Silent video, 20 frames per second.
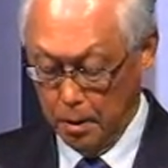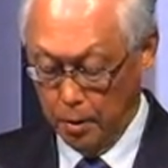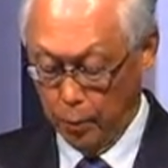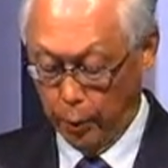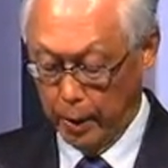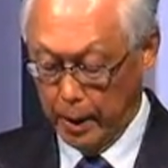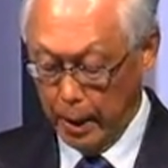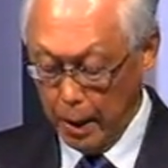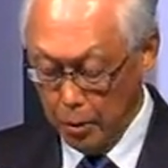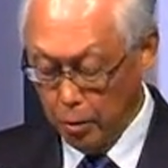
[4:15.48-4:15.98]

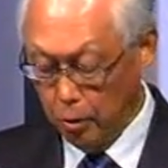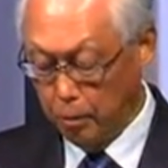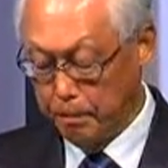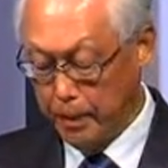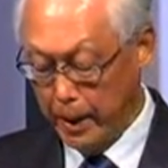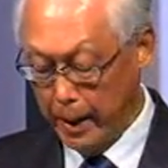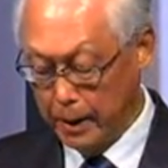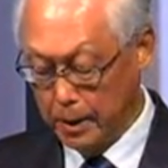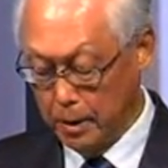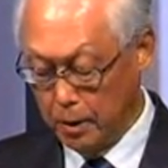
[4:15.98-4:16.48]
When I look
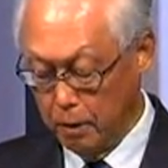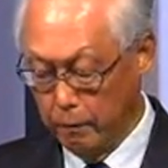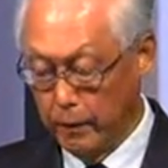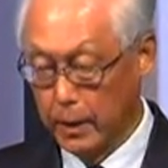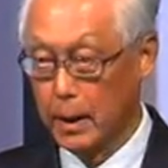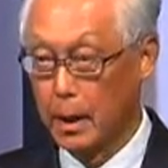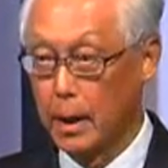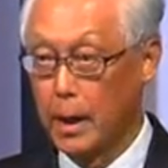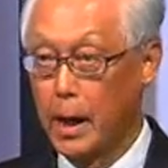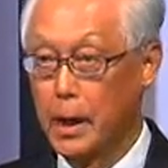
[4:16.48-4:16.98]
back over
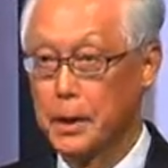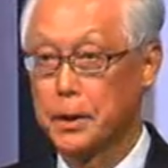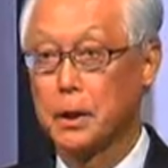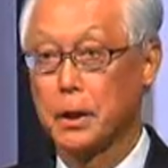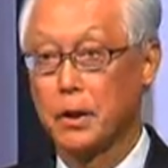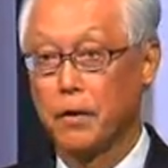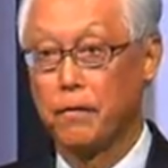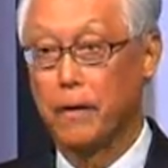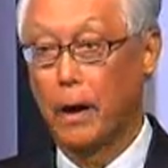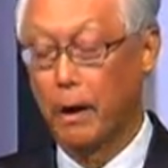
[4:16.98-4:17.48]
the last
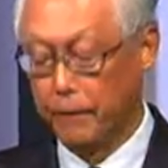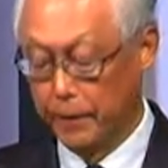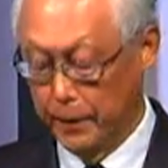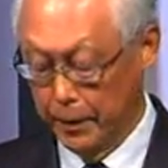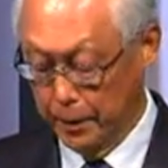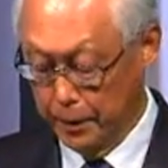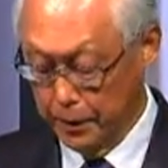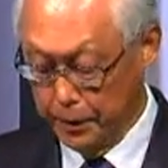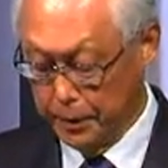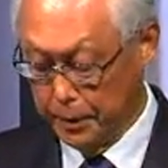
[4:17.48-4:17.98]
35
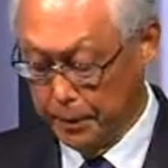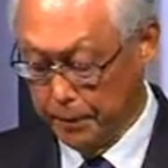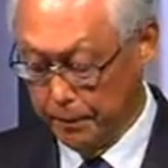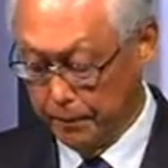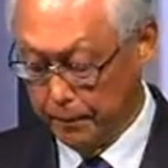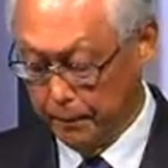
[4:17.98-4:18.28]
years,